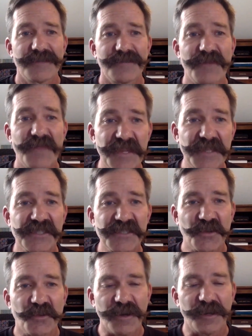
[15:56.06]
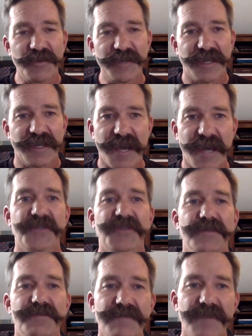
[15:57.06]
But this is the one we can
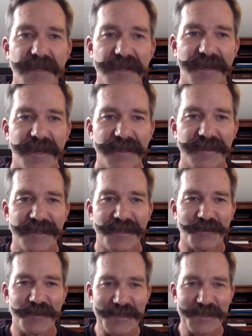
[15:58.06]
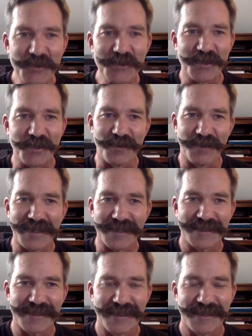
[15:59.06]
actually mitigate and reduce the
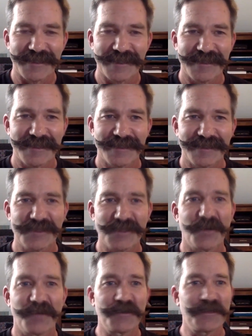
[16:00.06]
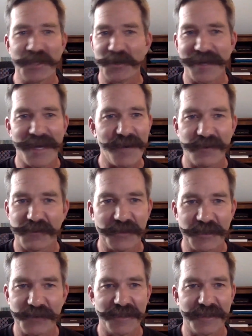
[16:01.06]
risk. So don't have a
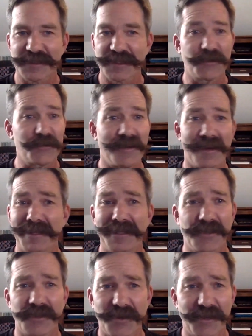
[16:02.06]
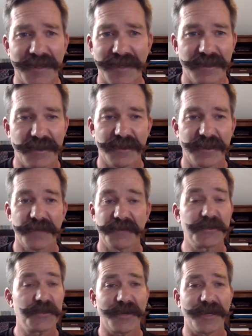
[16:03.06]
flood risk, if you're not in a hurricane area,
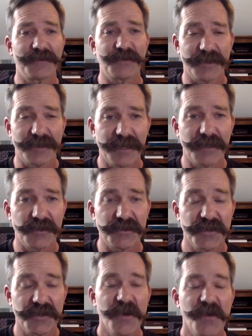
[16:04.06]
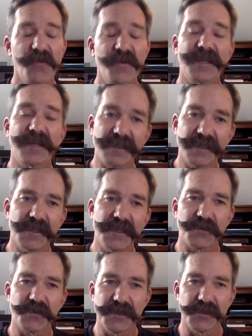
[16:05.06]
if you don't have tornadoes, we can at
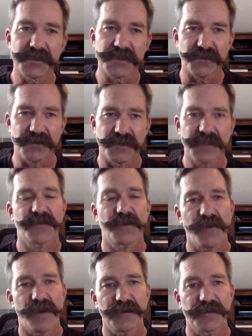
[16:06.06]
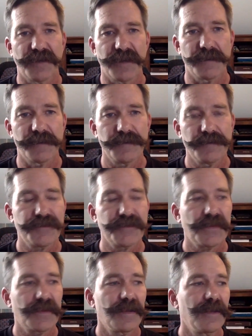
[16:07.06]
least reduce the risk for wildfire
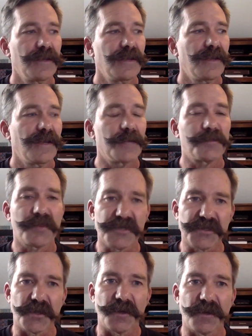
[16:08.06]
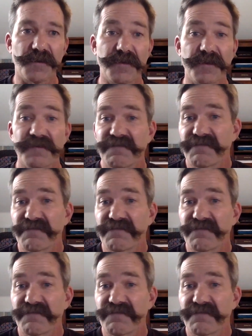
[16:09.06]
and preserve,